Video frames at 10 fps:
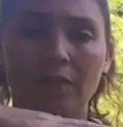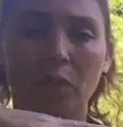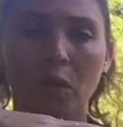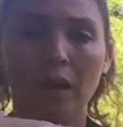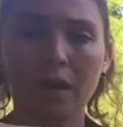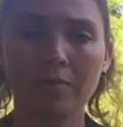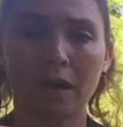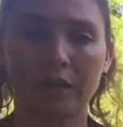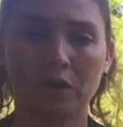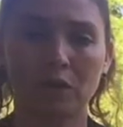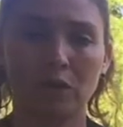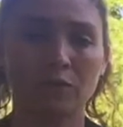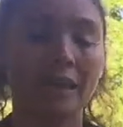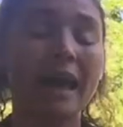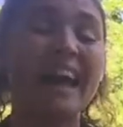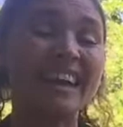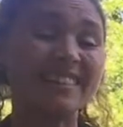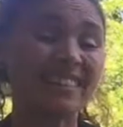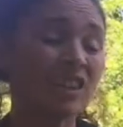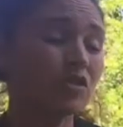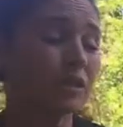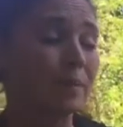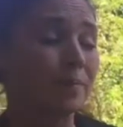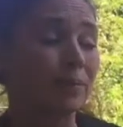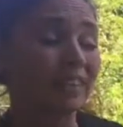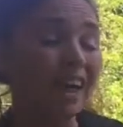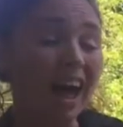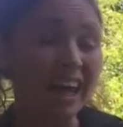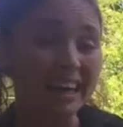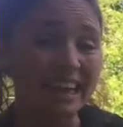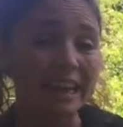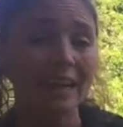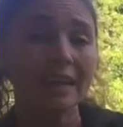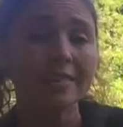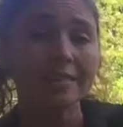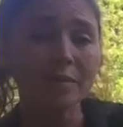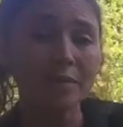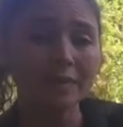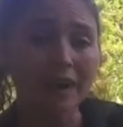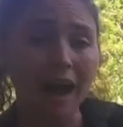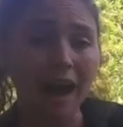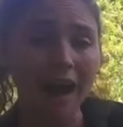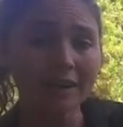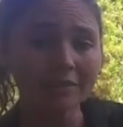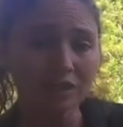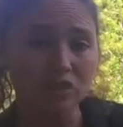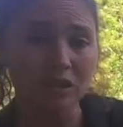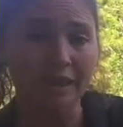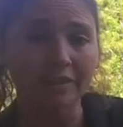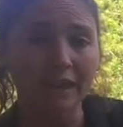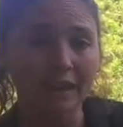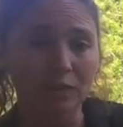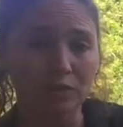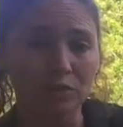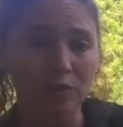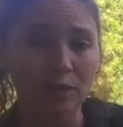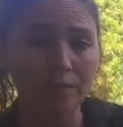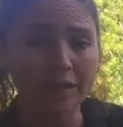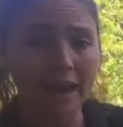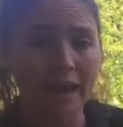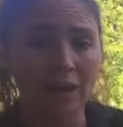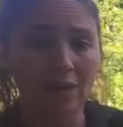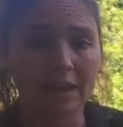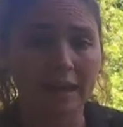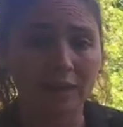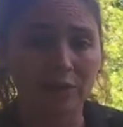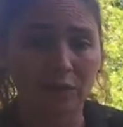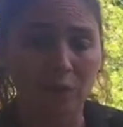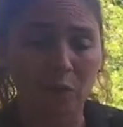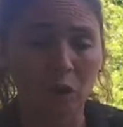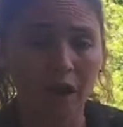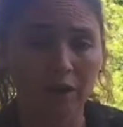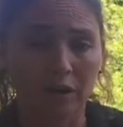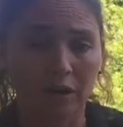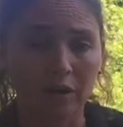the water molecules, essentially blocking some of the oxygen that comes from the air into the water.